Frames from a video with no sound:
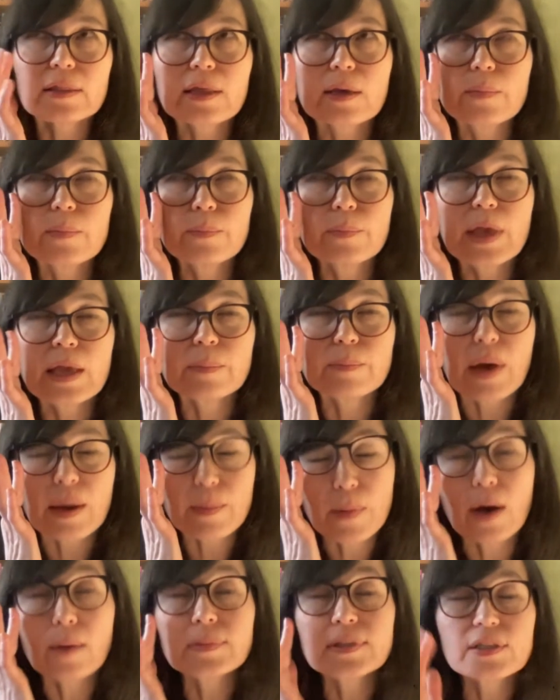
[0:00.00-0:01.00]
that in my
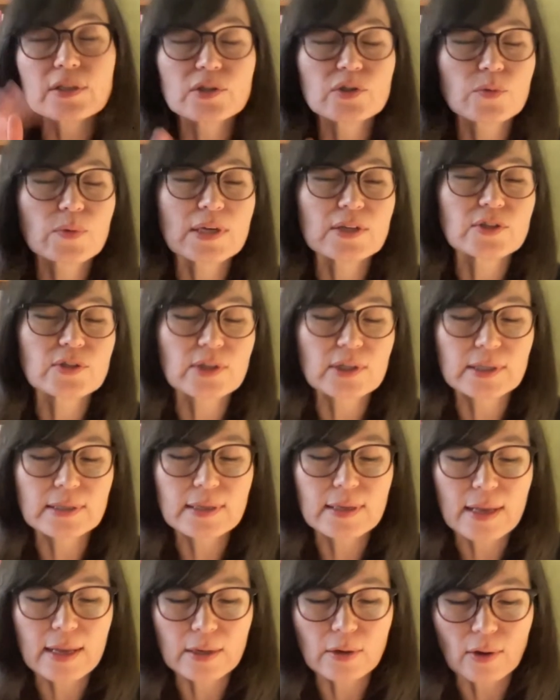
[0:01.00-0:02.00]
mom's
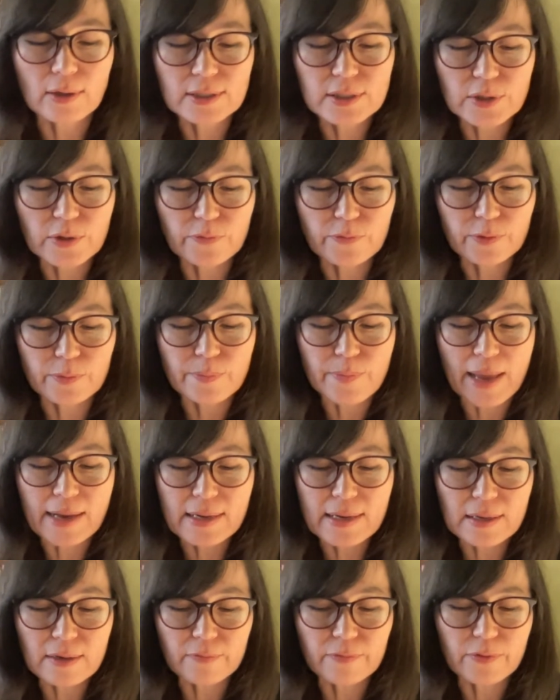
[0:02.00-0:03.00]
situation, and also for
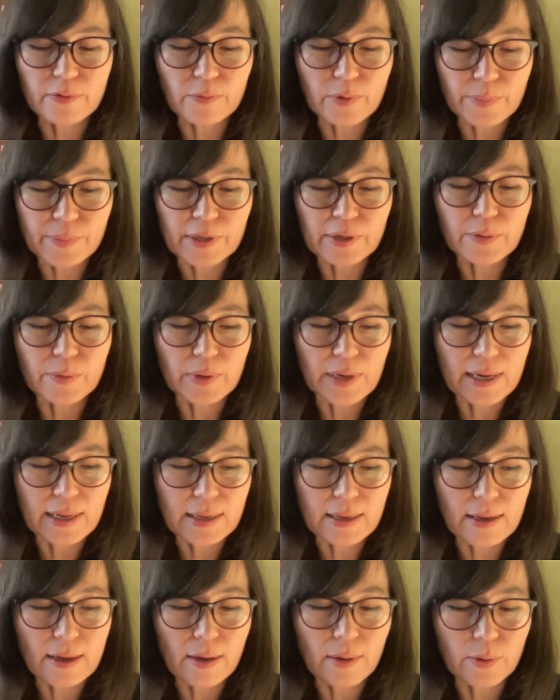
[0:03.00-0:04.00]
many of the women for
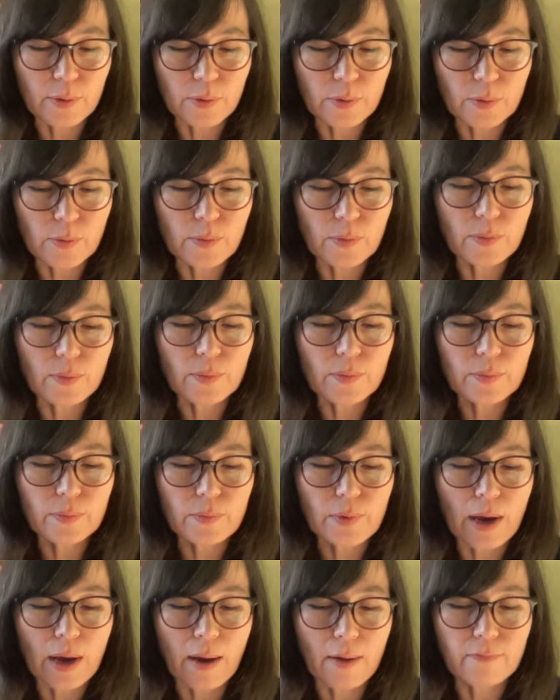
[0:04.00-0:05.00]

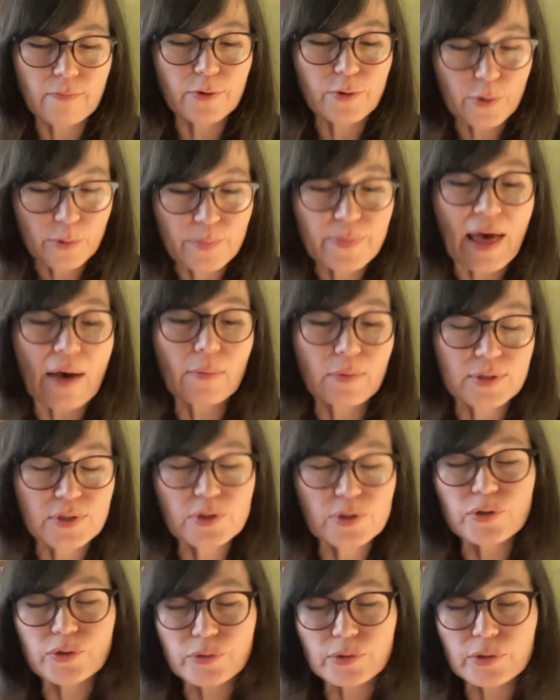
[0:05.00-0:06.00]
whom that
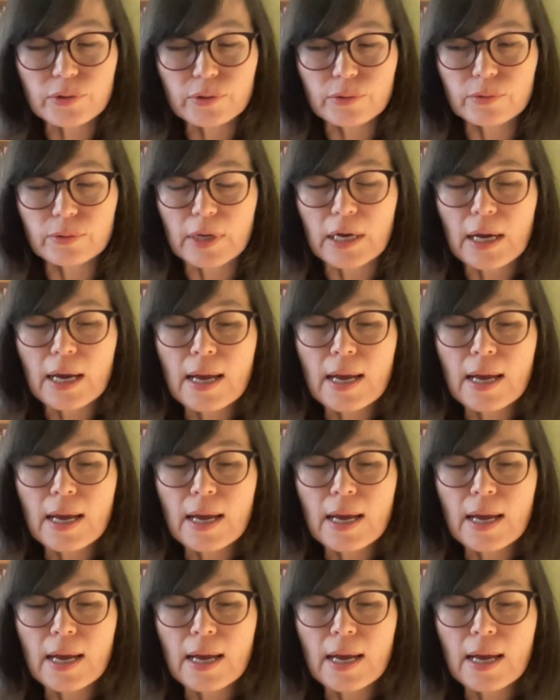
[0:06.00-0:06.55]
was true,